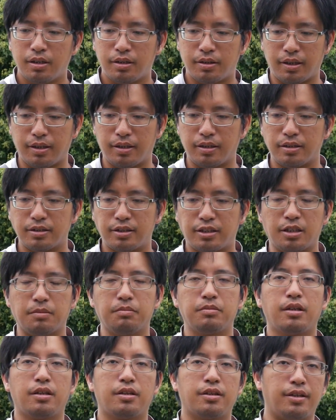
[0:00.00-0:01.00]
then
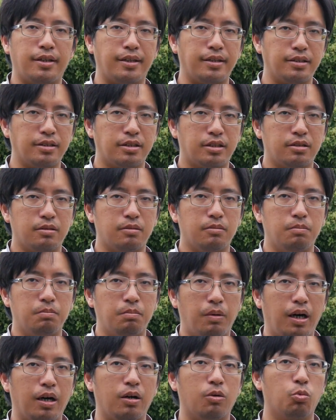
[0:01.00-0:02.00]
some of the things
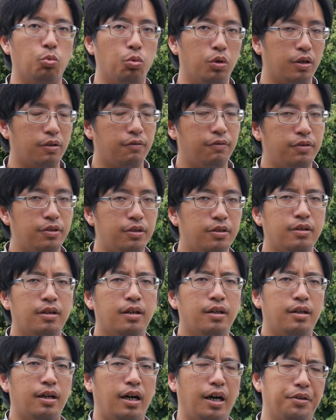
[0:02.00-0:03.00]
might work for you,
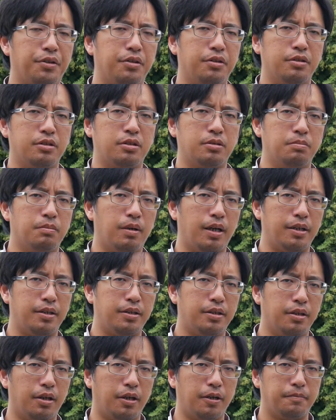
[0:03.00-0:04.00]
others might
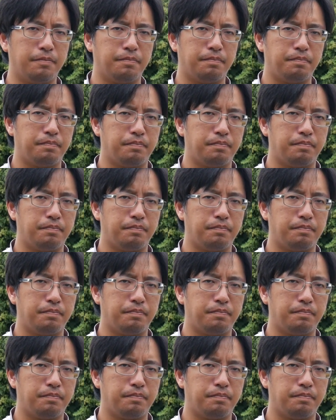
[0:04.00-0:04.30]
not.